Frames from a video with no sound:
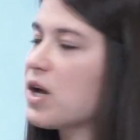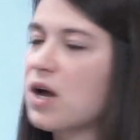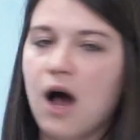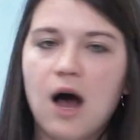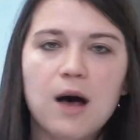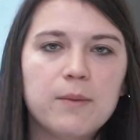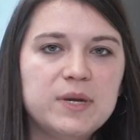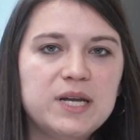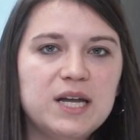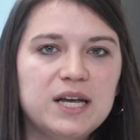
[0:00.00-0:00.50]

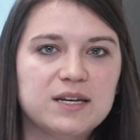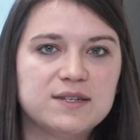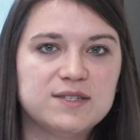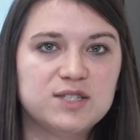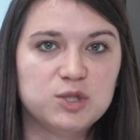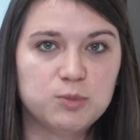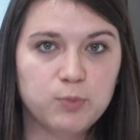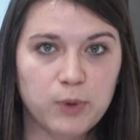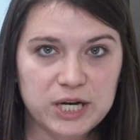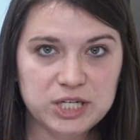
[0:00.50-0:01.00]
common
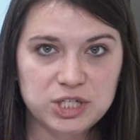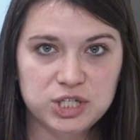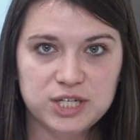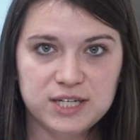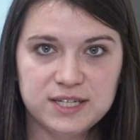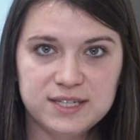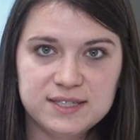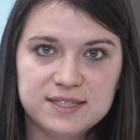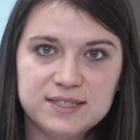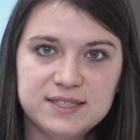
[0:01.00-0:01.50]

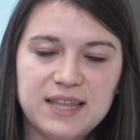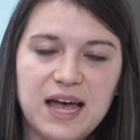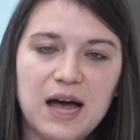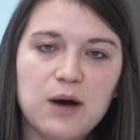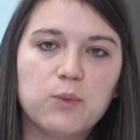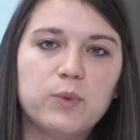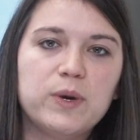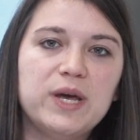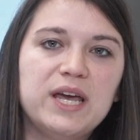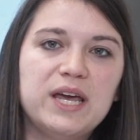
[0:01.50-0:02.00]
expressions
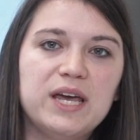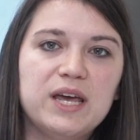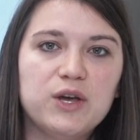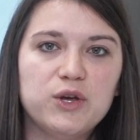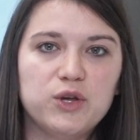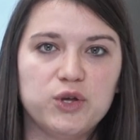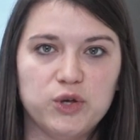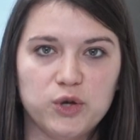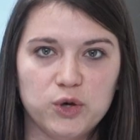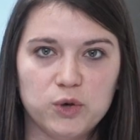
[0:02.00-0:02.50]
that we
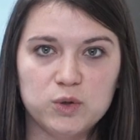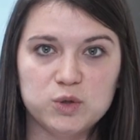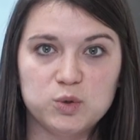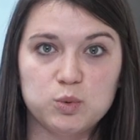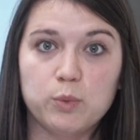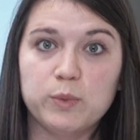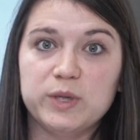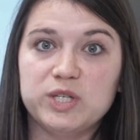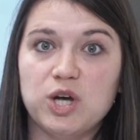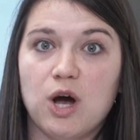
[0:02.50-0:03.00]
use
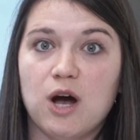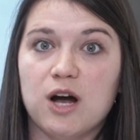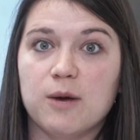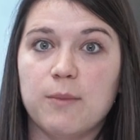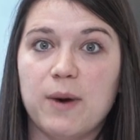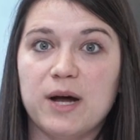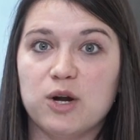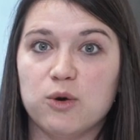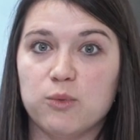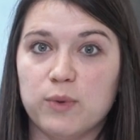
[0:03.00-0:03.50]
when we talk
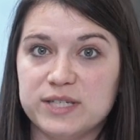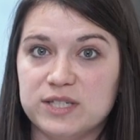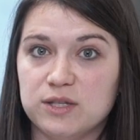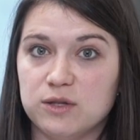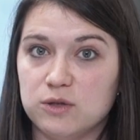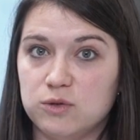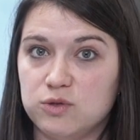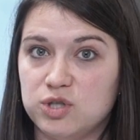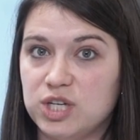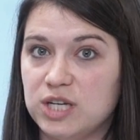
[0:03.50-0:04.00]
about our
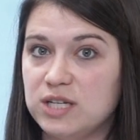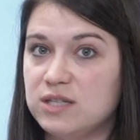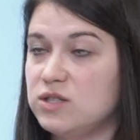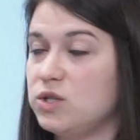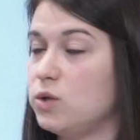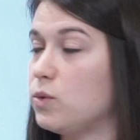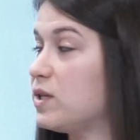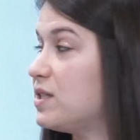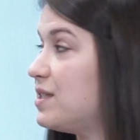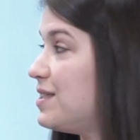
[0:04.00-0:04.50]

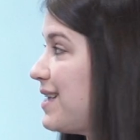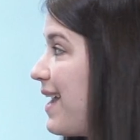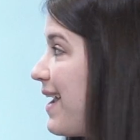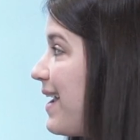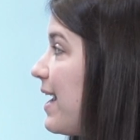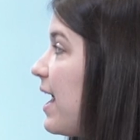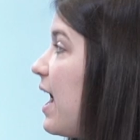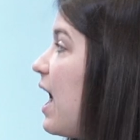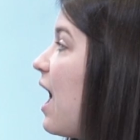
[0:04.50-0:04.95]
resolutions, you can say,